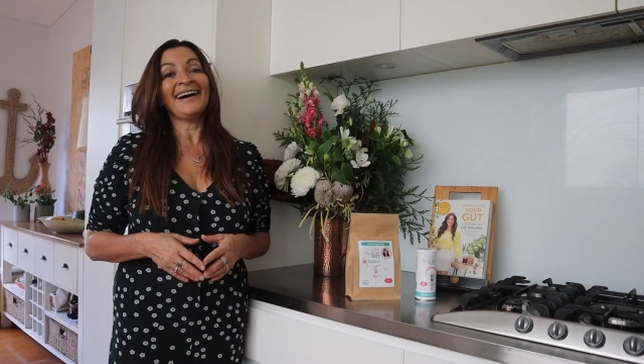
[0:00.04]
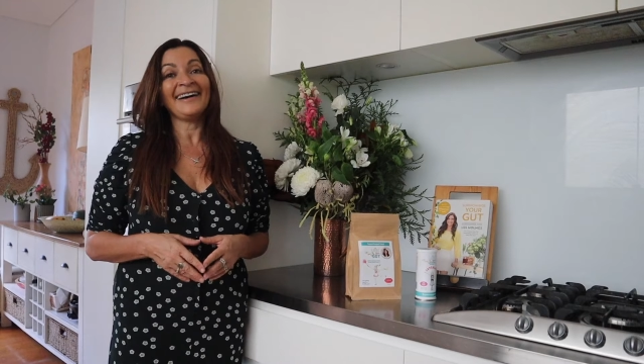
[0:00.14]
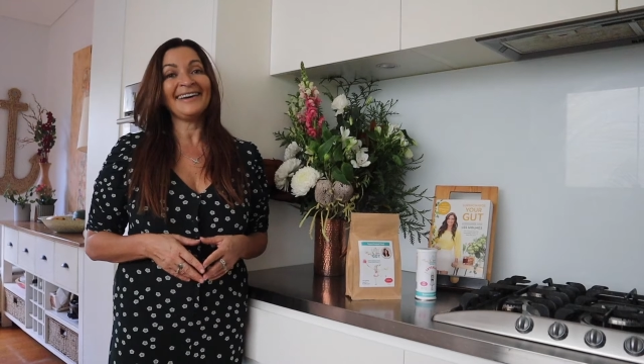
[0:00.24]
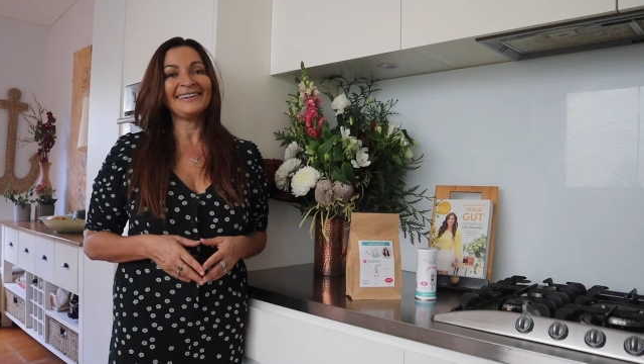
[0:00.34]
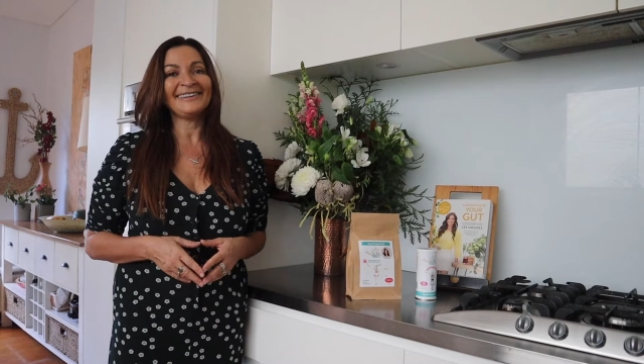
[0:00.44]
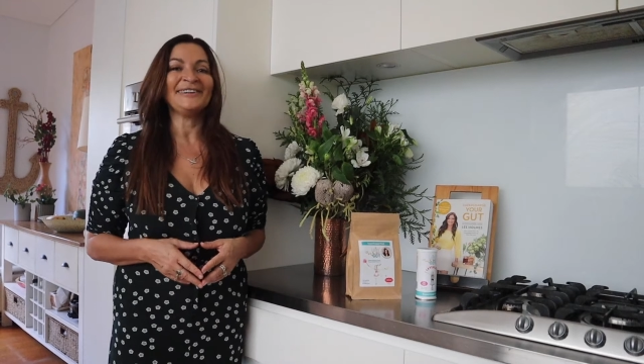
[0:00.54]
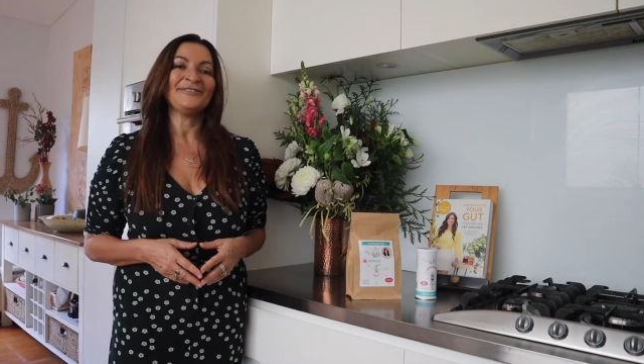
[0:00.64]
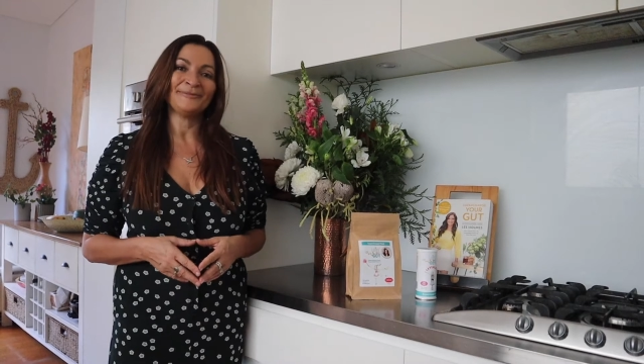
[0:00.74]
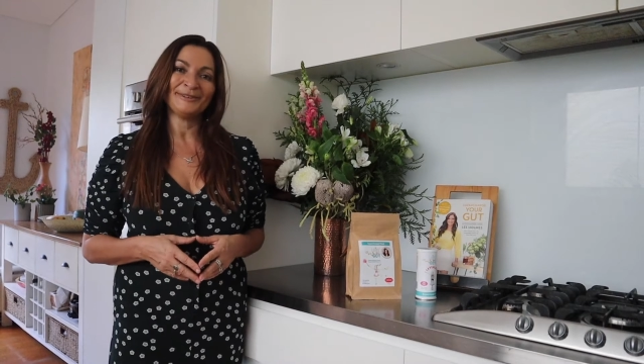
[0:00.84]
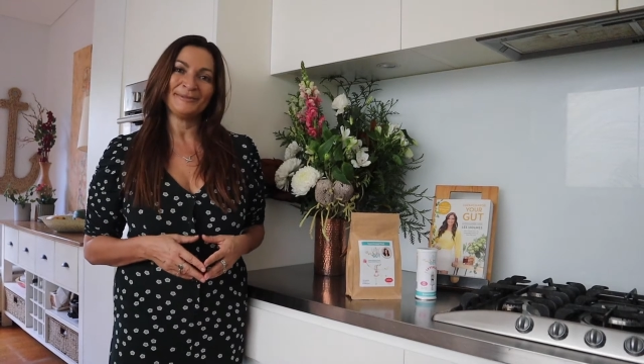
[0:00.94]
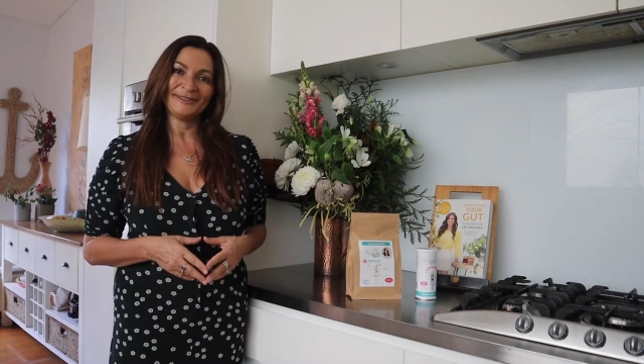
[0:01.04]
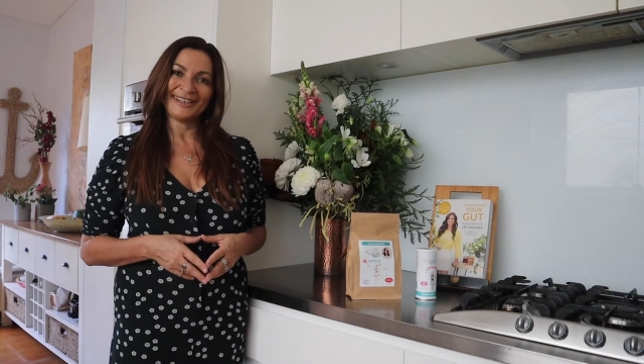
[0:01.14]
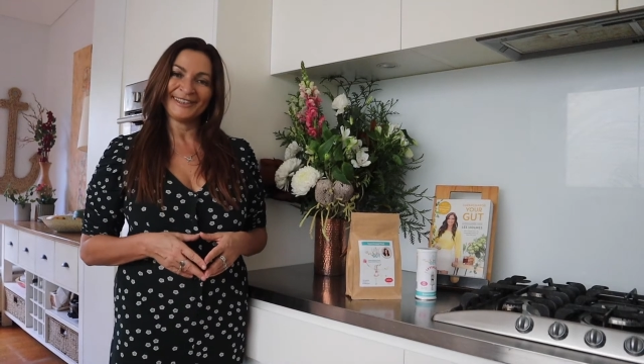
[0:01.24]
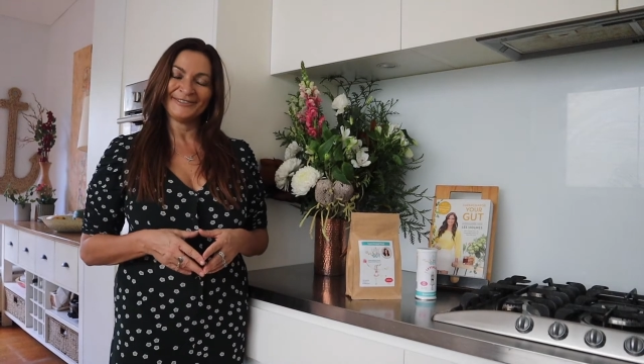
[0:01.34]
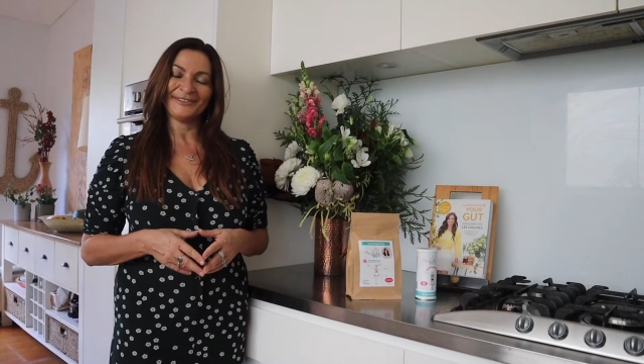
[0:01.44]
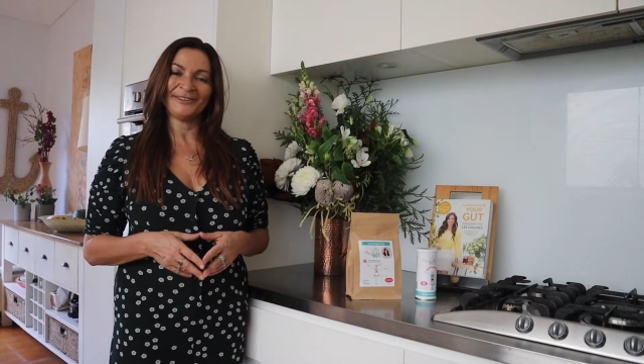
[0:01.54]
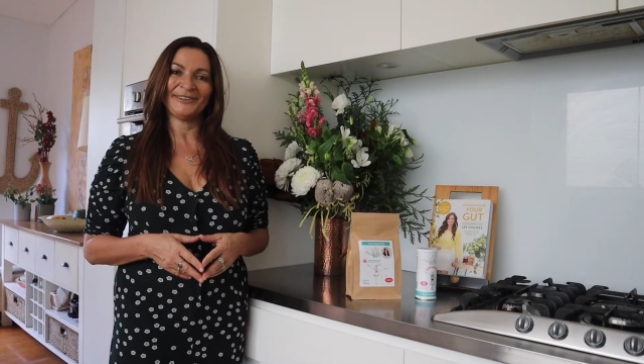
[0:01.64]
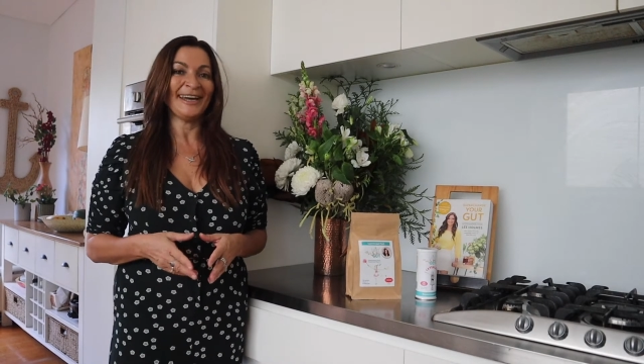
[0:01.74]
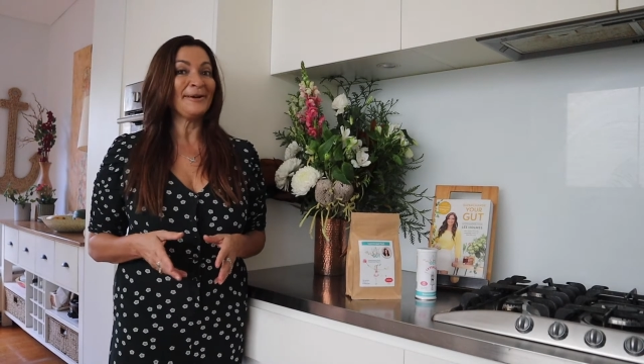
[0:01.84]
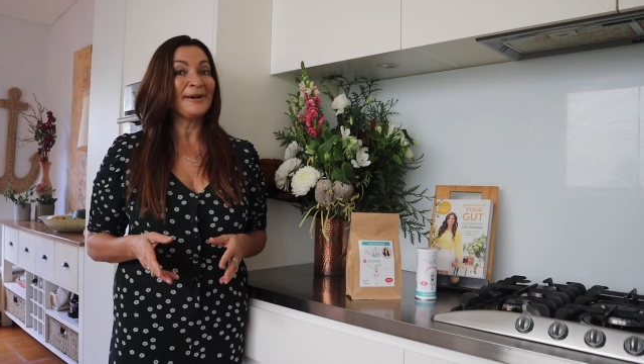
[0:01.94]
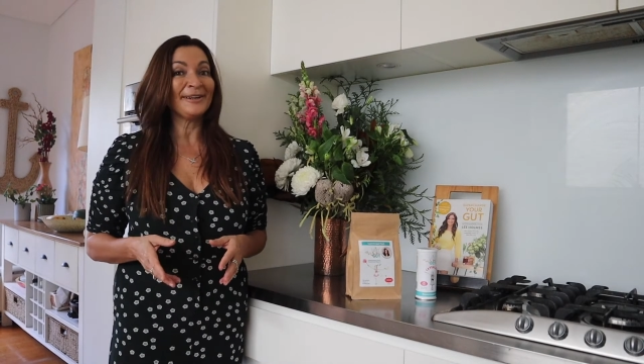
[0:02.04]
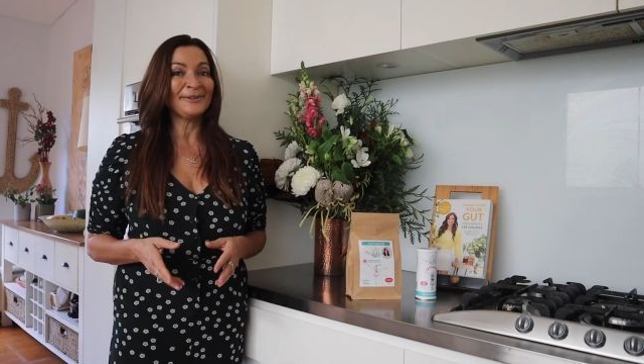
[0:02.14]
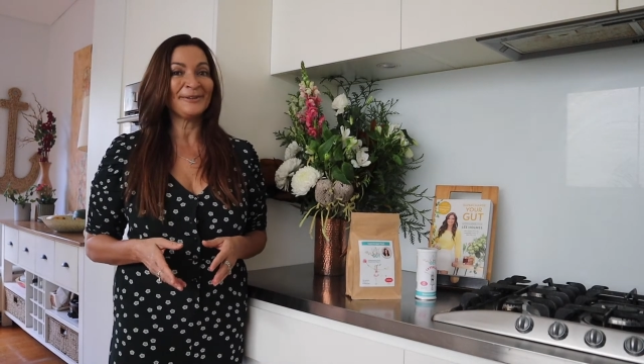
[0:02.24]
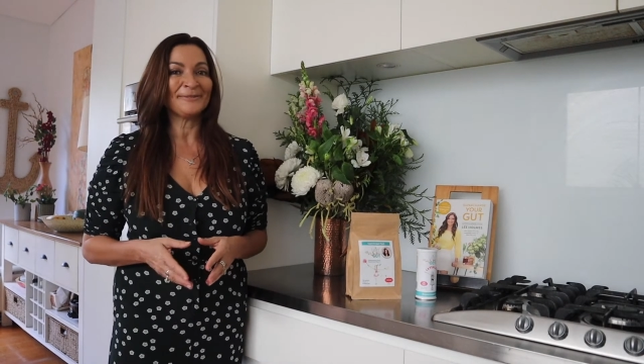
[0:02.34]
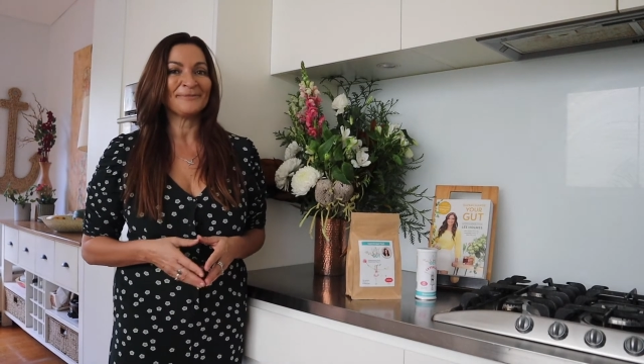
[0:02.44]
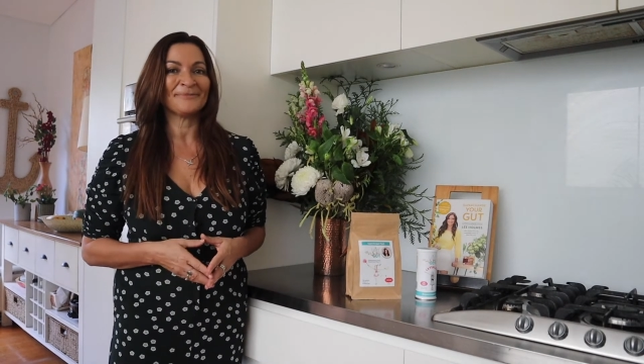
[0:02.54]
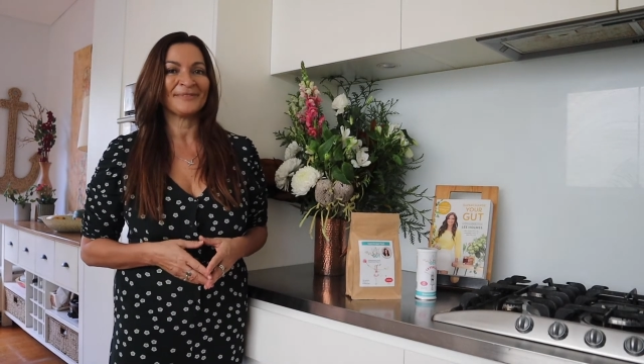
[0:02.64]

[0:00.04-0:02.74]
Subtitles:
Hi, Lee from Supercharged Food. How are you?